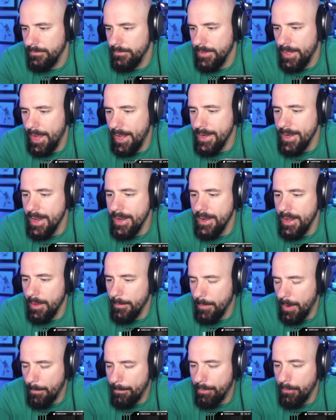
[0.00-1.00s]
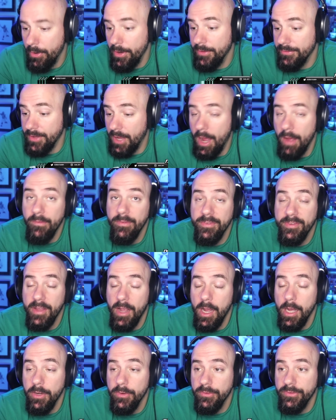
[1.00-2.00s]
and then and my point is obviously
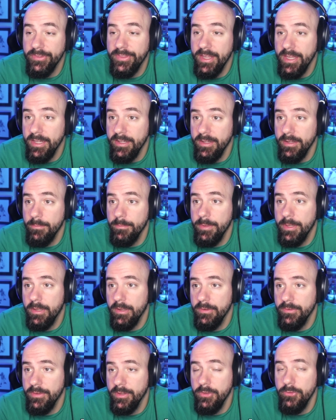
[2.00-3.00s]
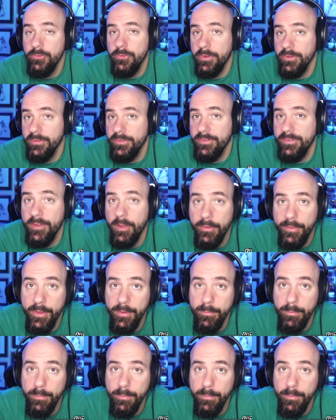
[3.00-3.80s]
I understand it because then you can sell them.